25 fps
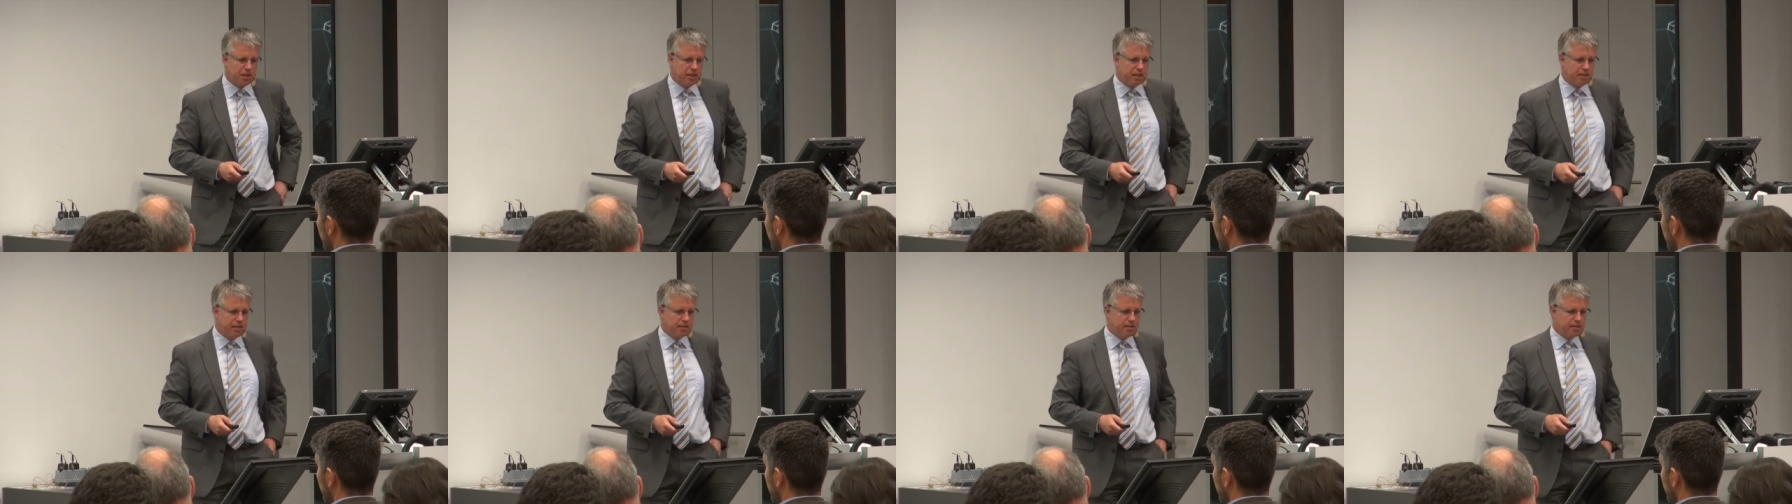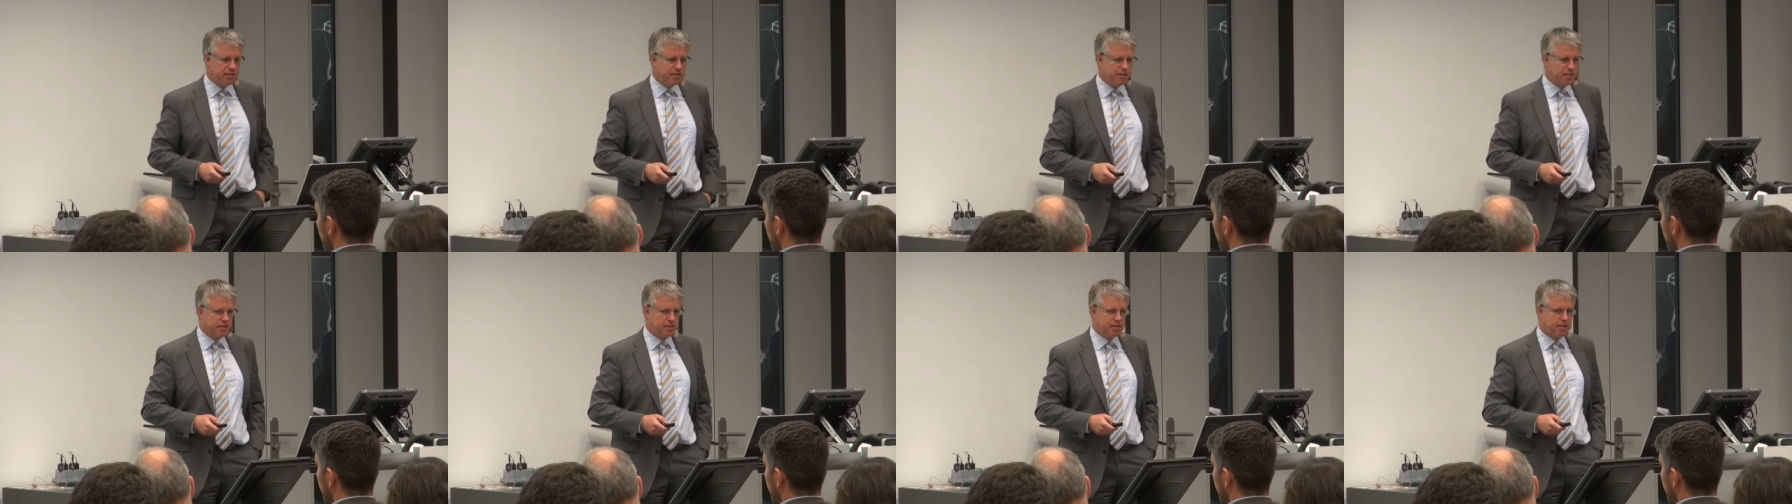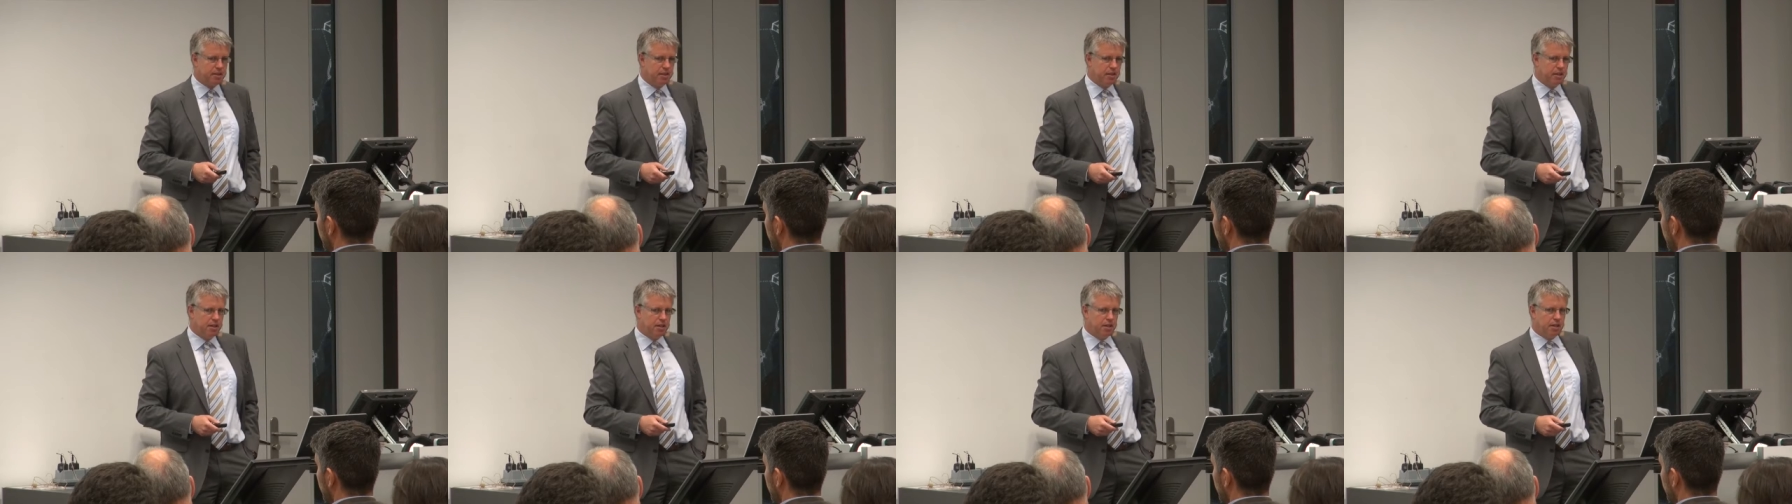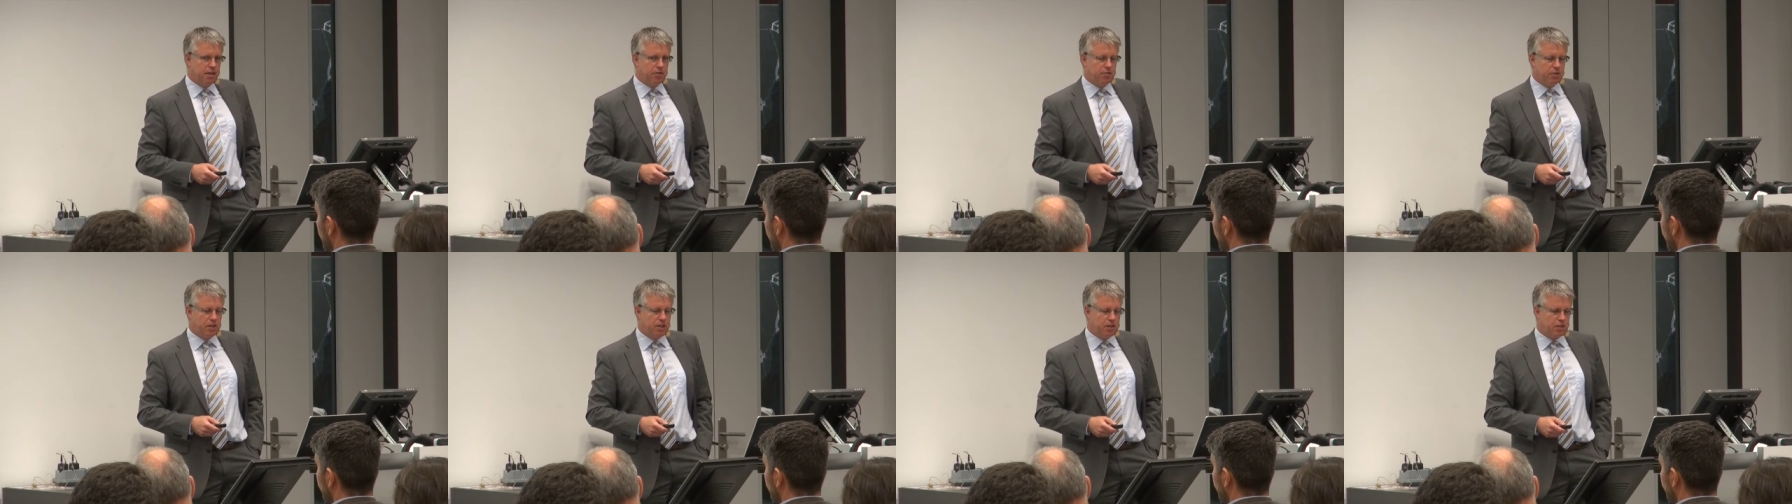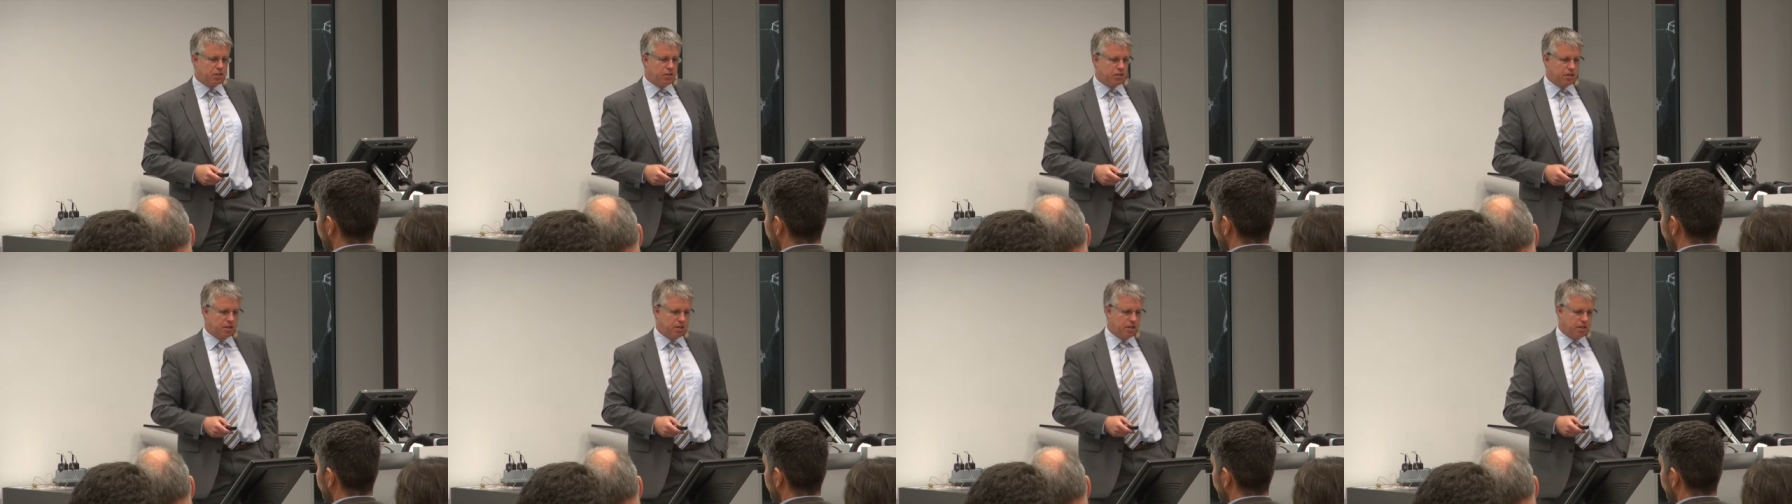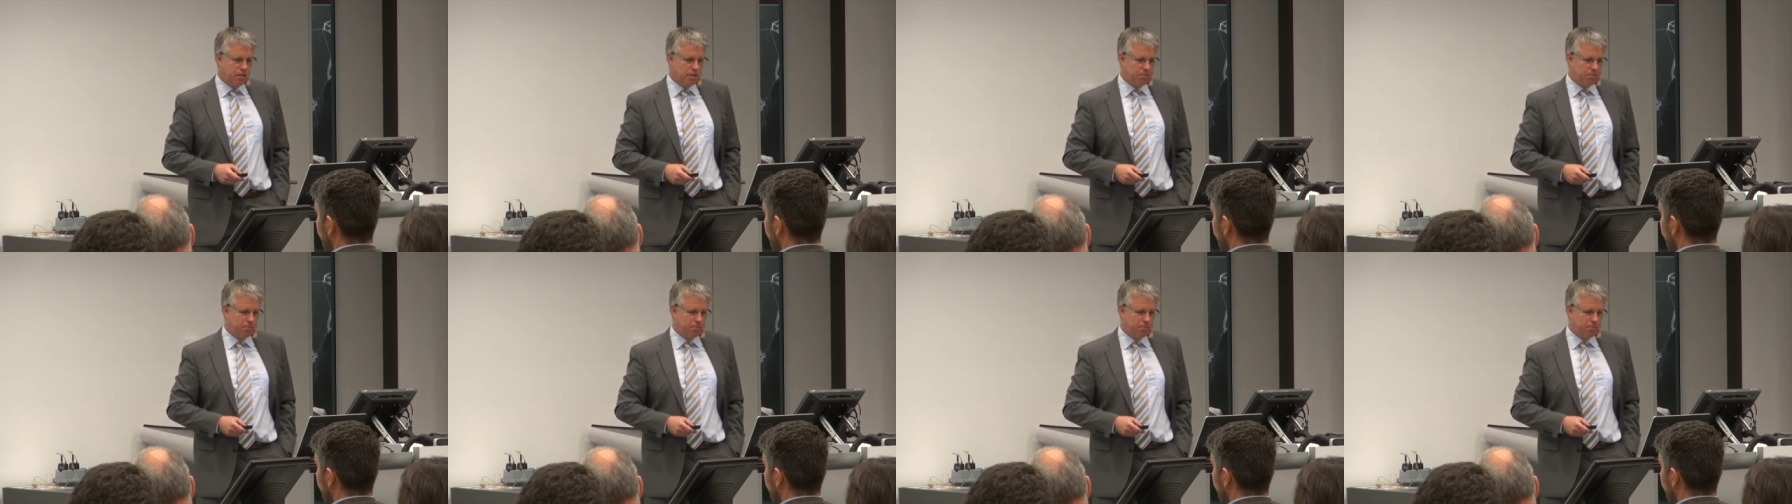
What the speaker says: cases which